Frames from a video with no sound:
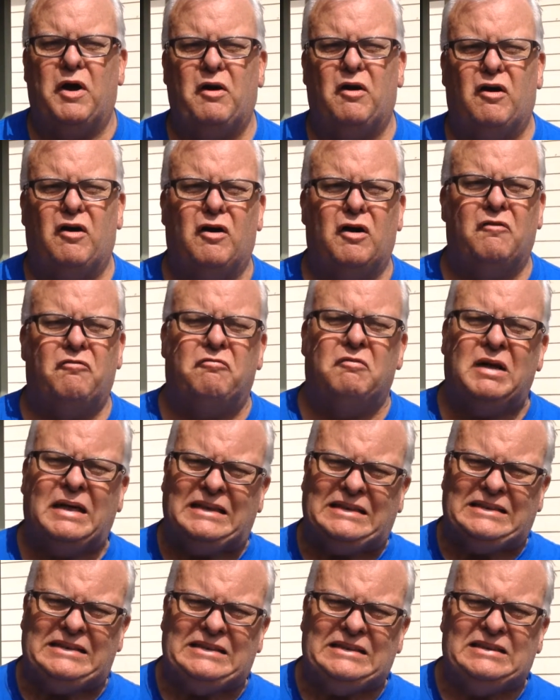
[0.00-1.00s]
One hive,
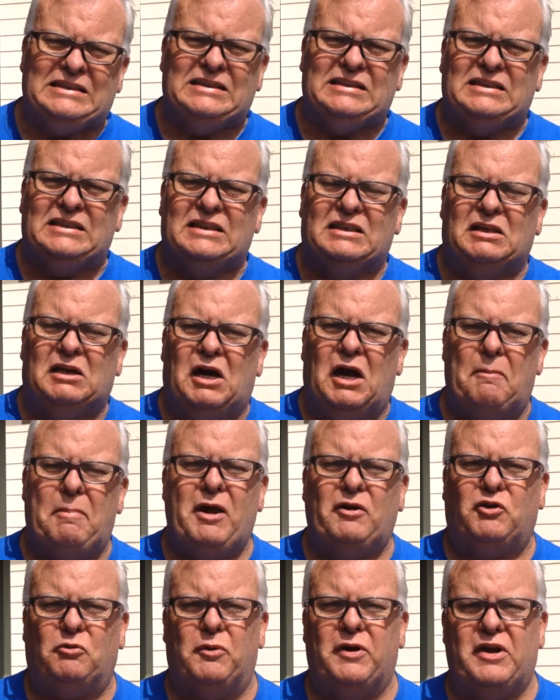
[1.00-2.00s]

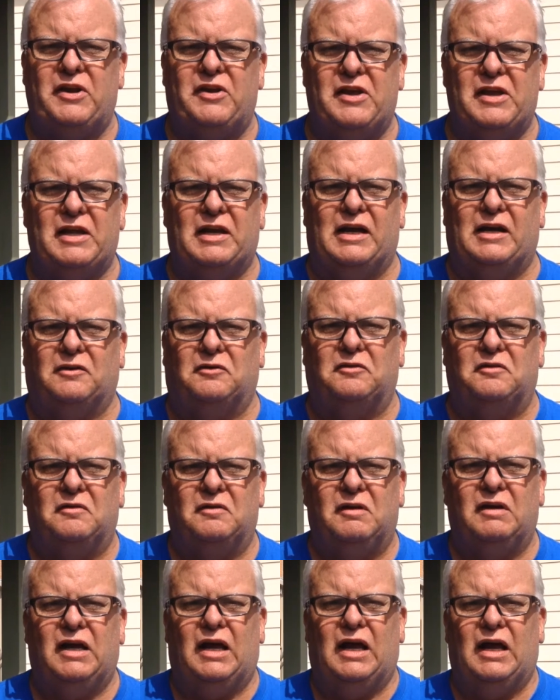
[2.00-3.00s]
about 20
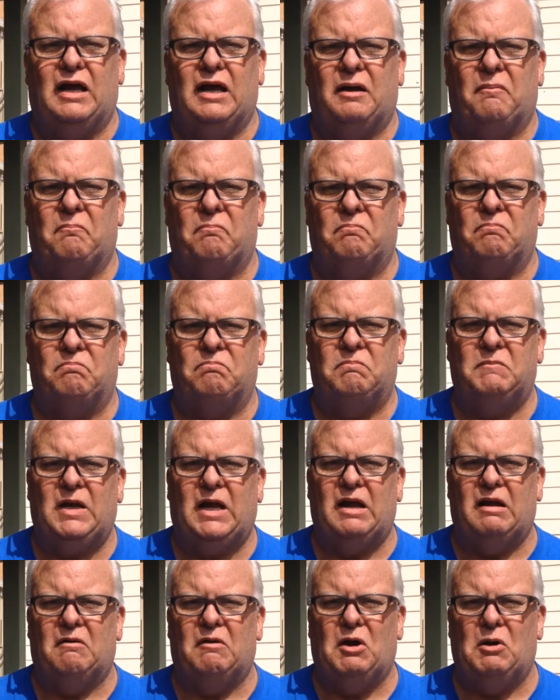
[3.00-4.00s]
kilos. I'm
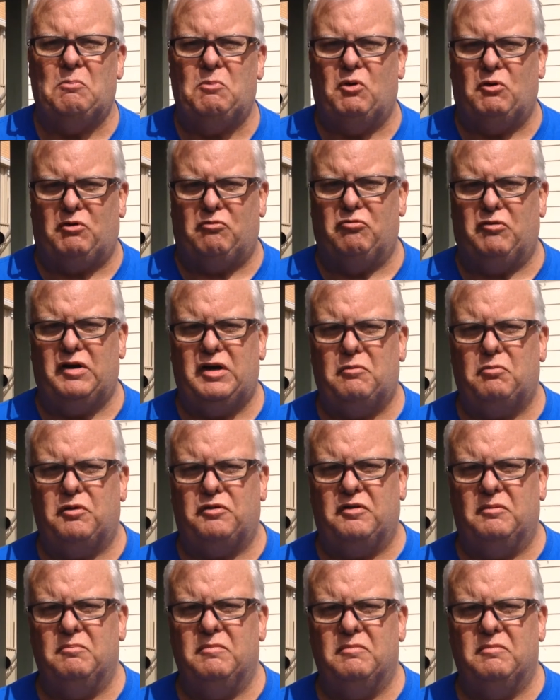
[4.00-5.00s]
not greedy
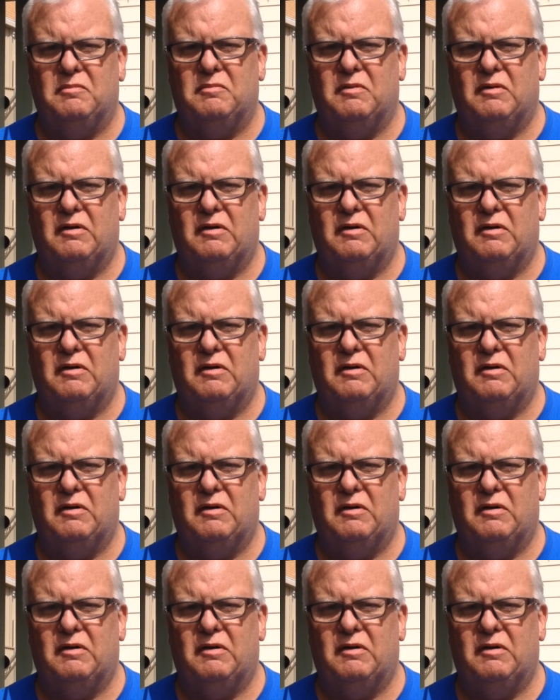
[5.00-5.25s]
with them.